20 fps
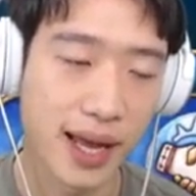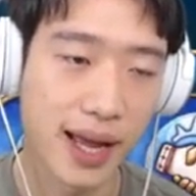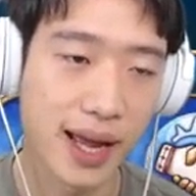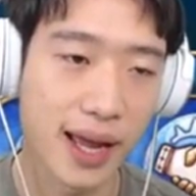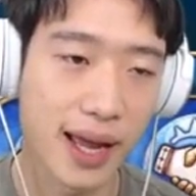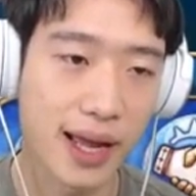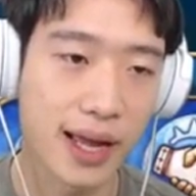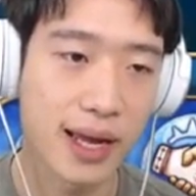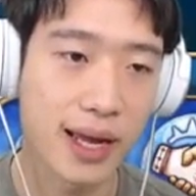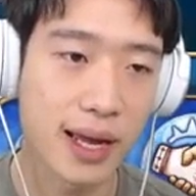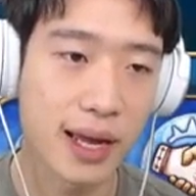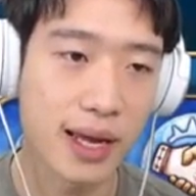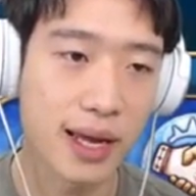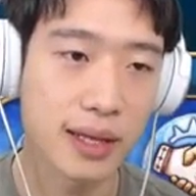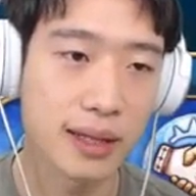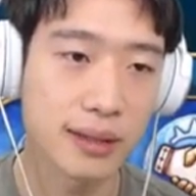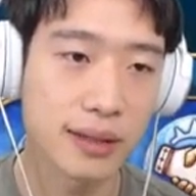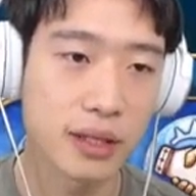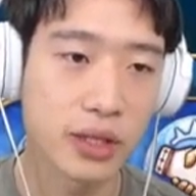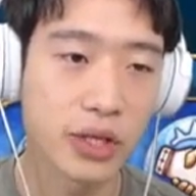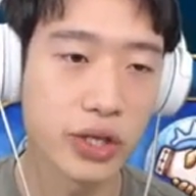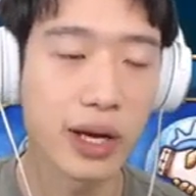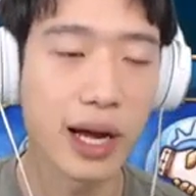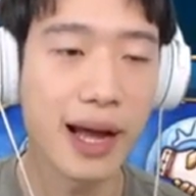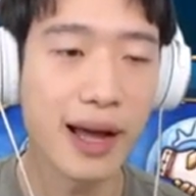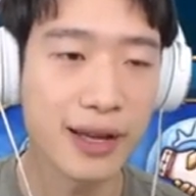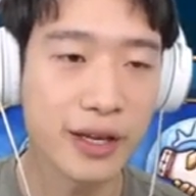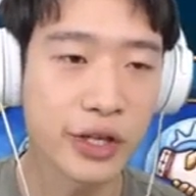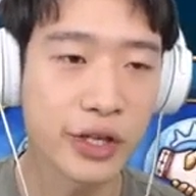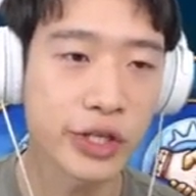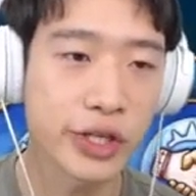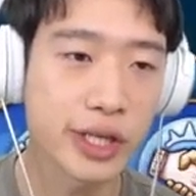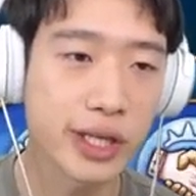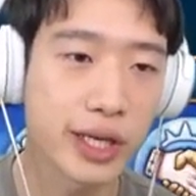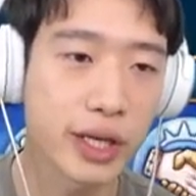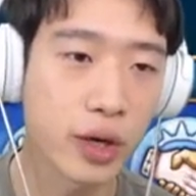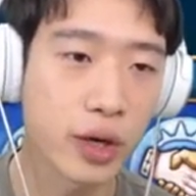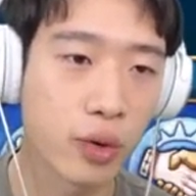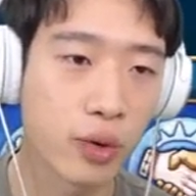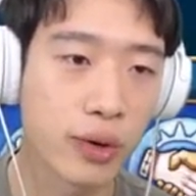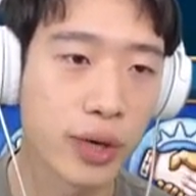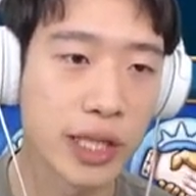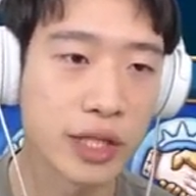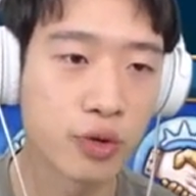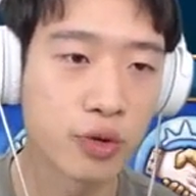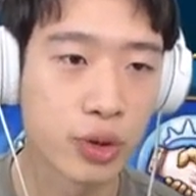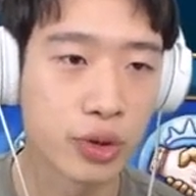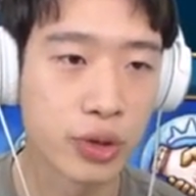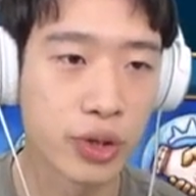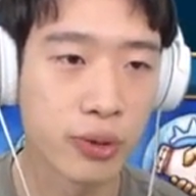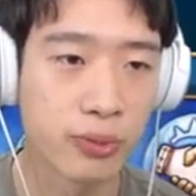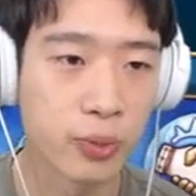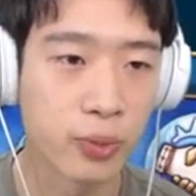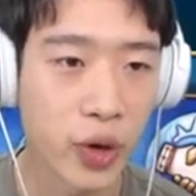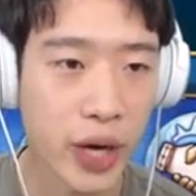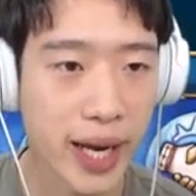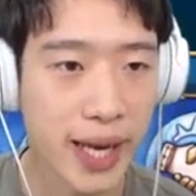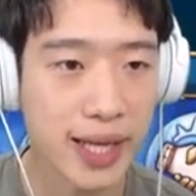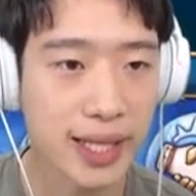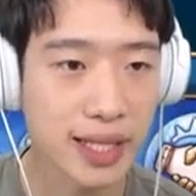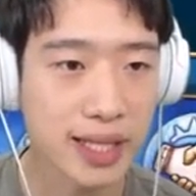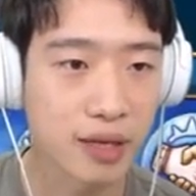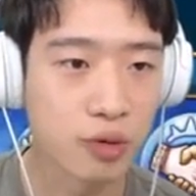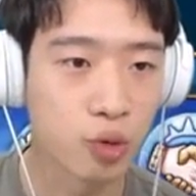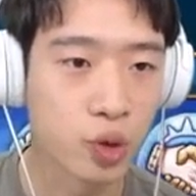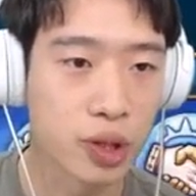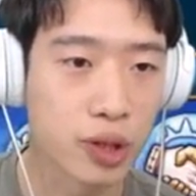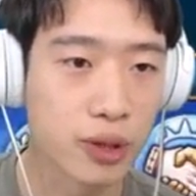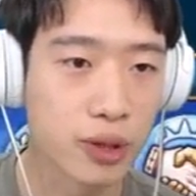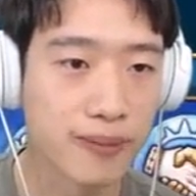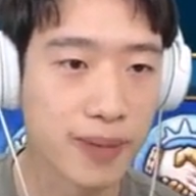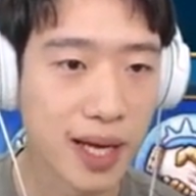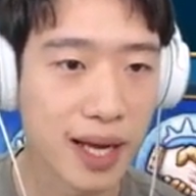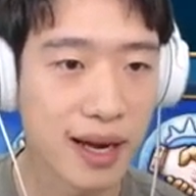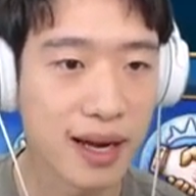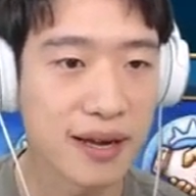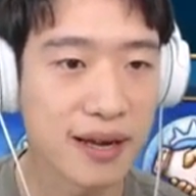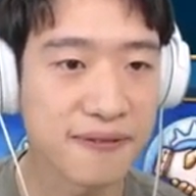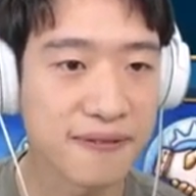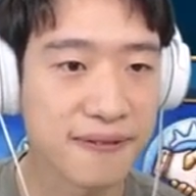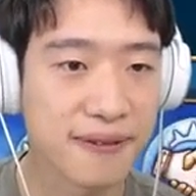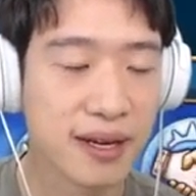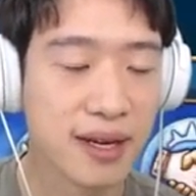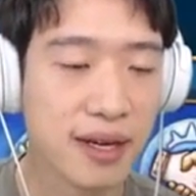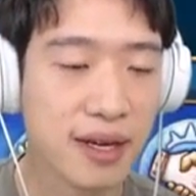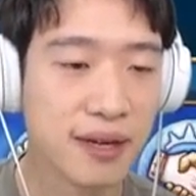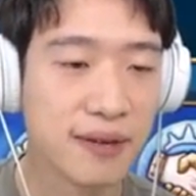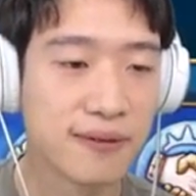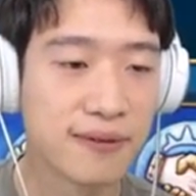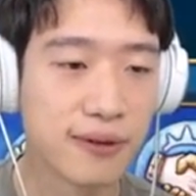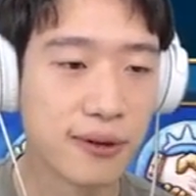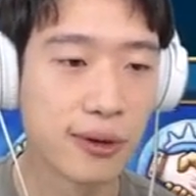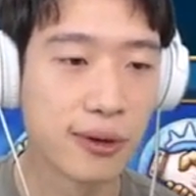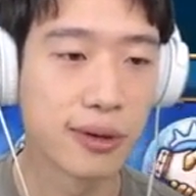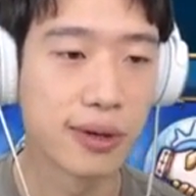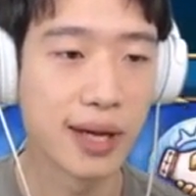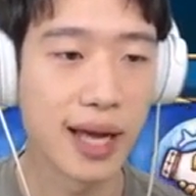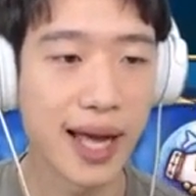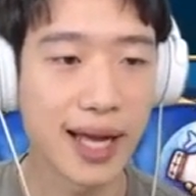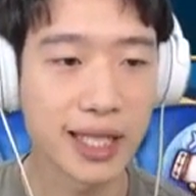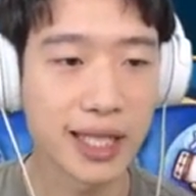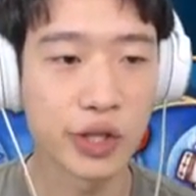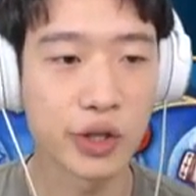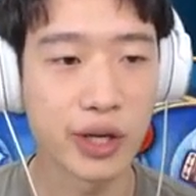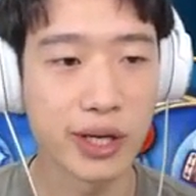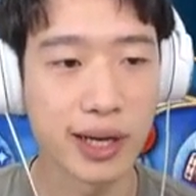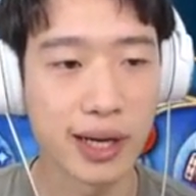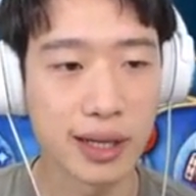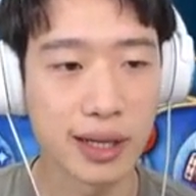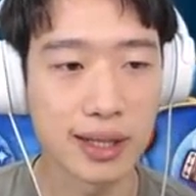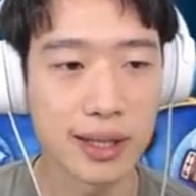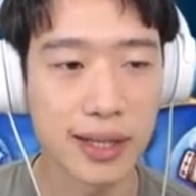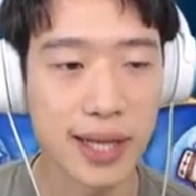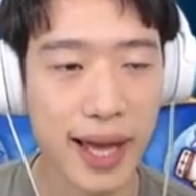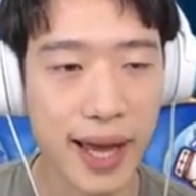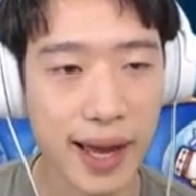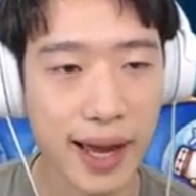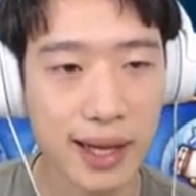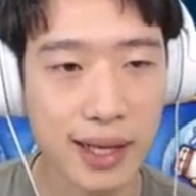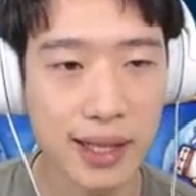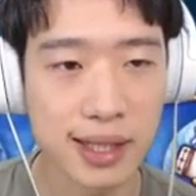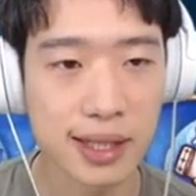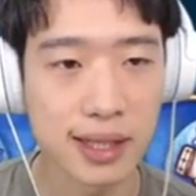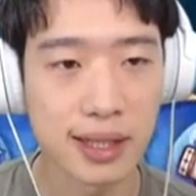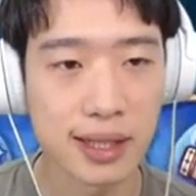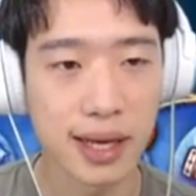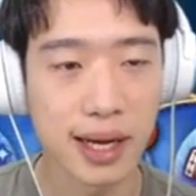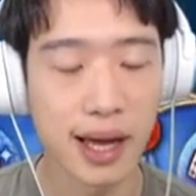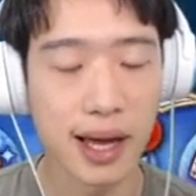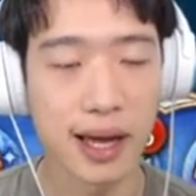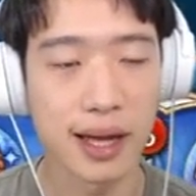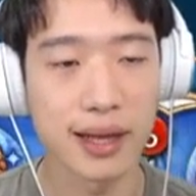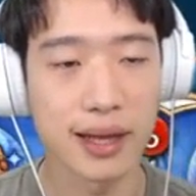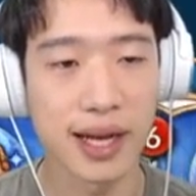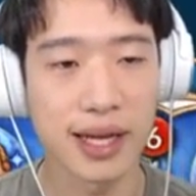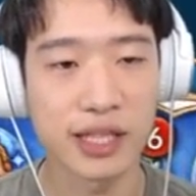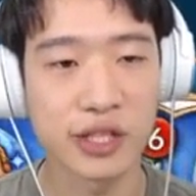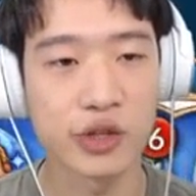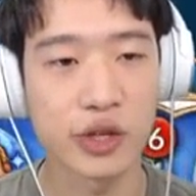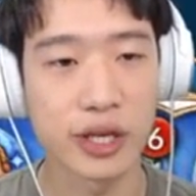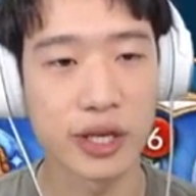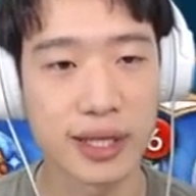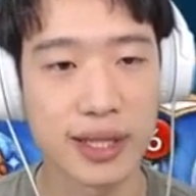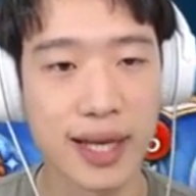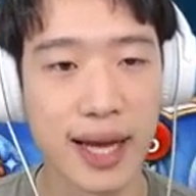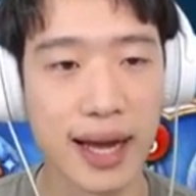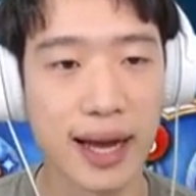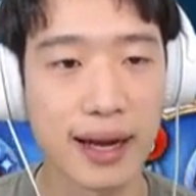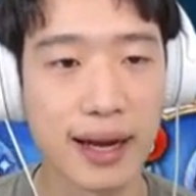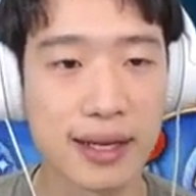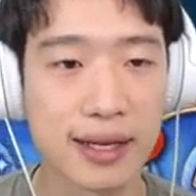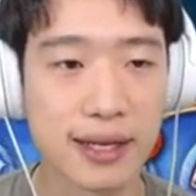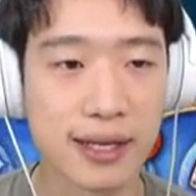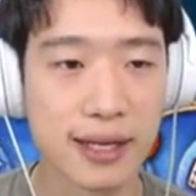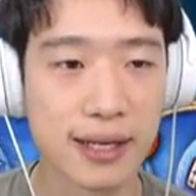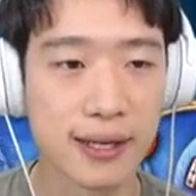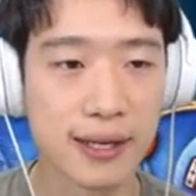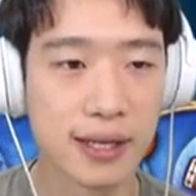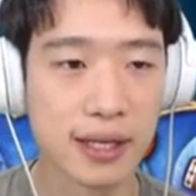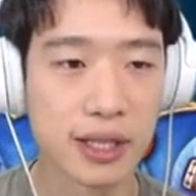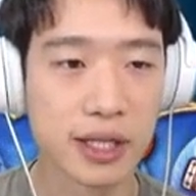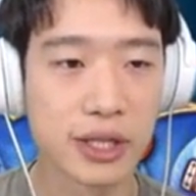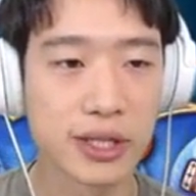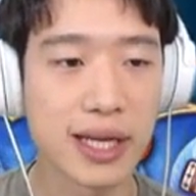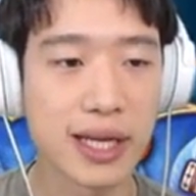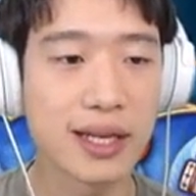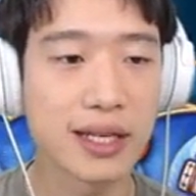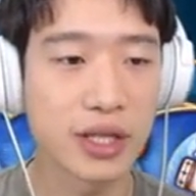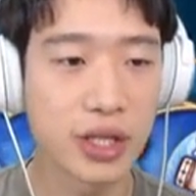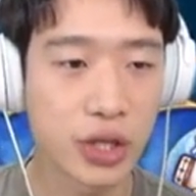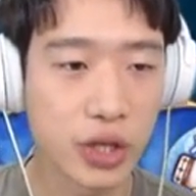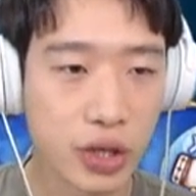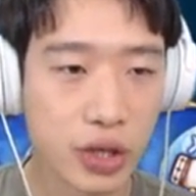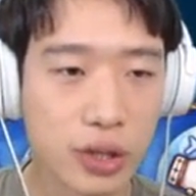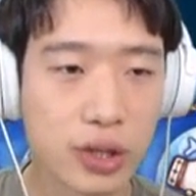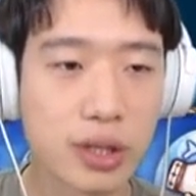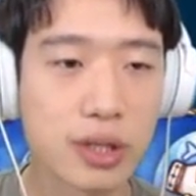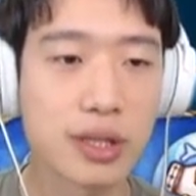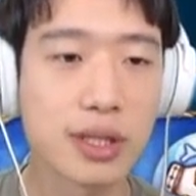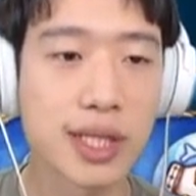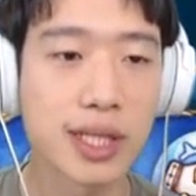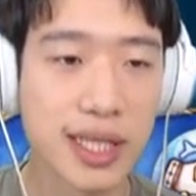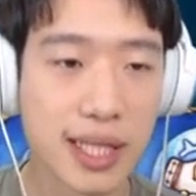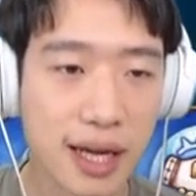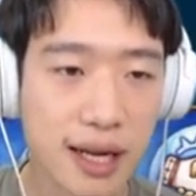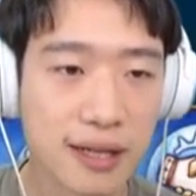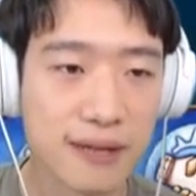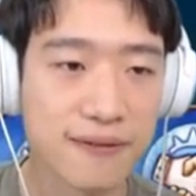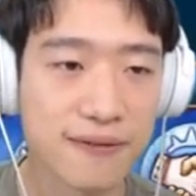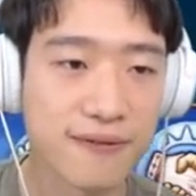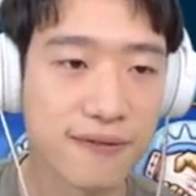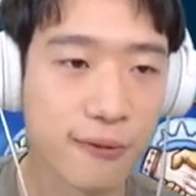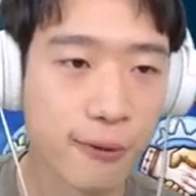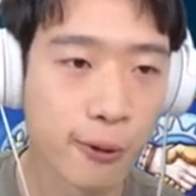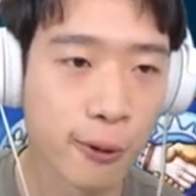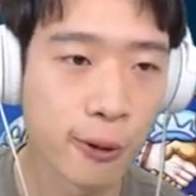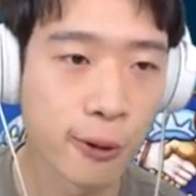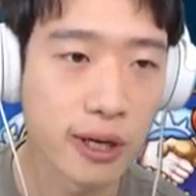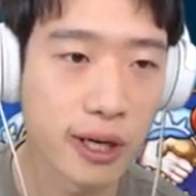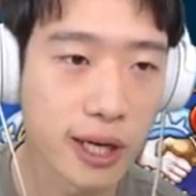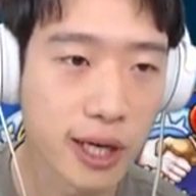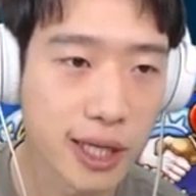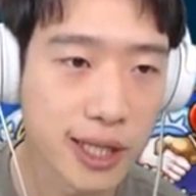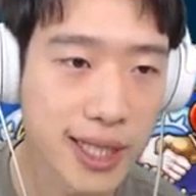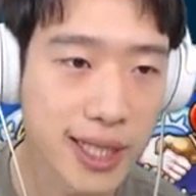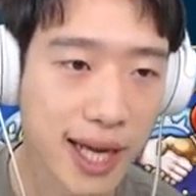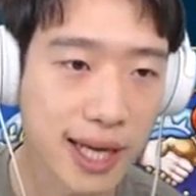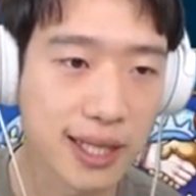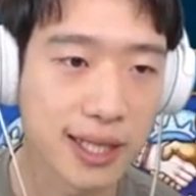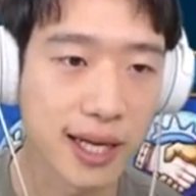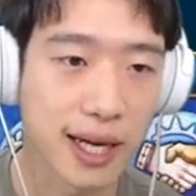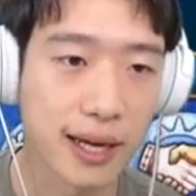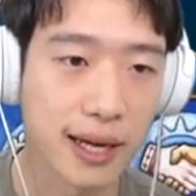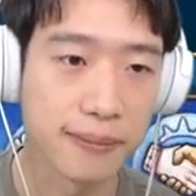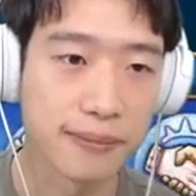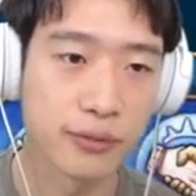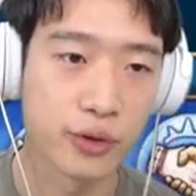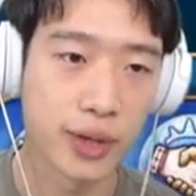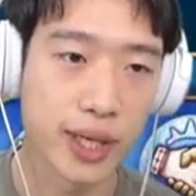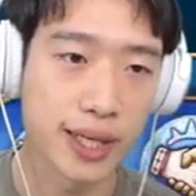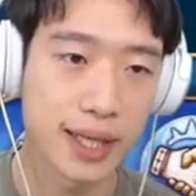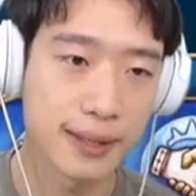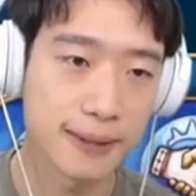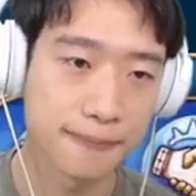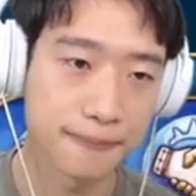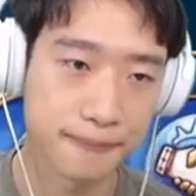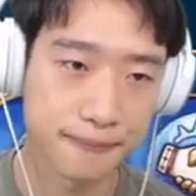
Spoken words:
And I usually go with Rune of Rage and Rune of Life for extra tank and extra attack. So that's good set for attack type, right?